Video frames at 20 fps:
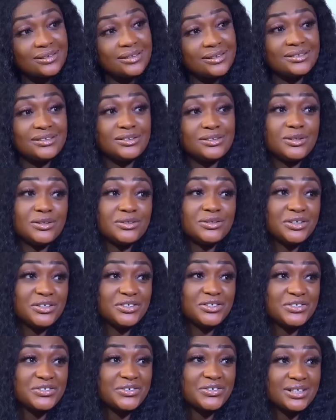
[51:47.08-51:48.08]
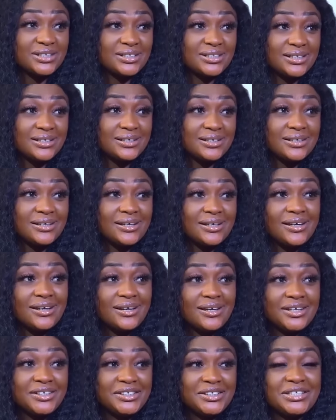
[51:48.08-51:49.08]
As the doctor instructed,
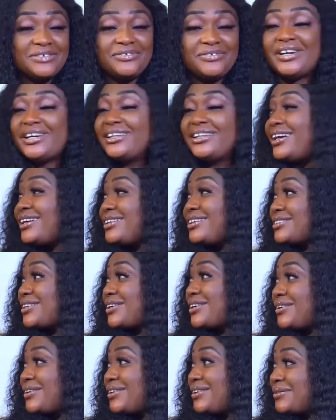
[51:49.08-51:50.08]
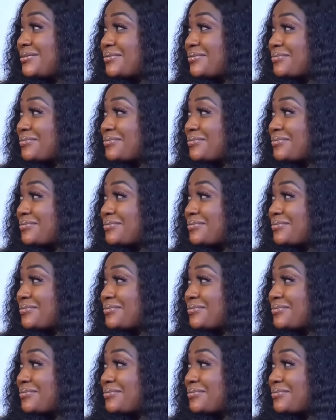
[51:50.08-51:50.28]
she's a very nice girl.